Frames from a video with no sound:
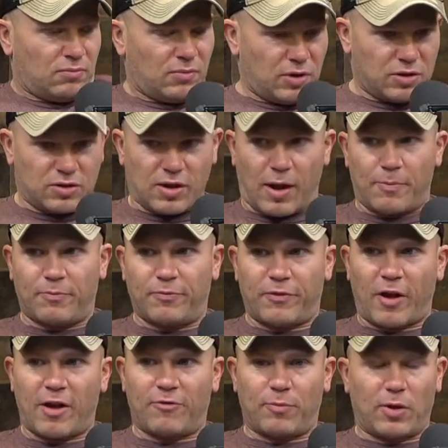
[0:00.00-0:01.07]
his top
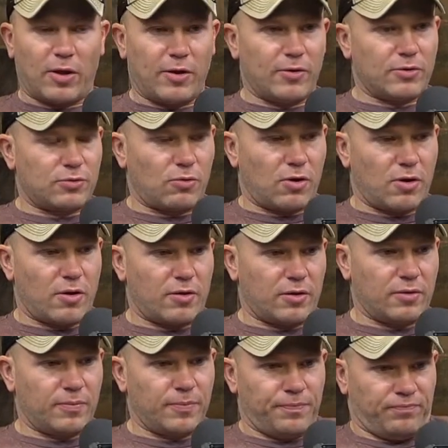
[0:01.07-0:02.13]
5 players were, and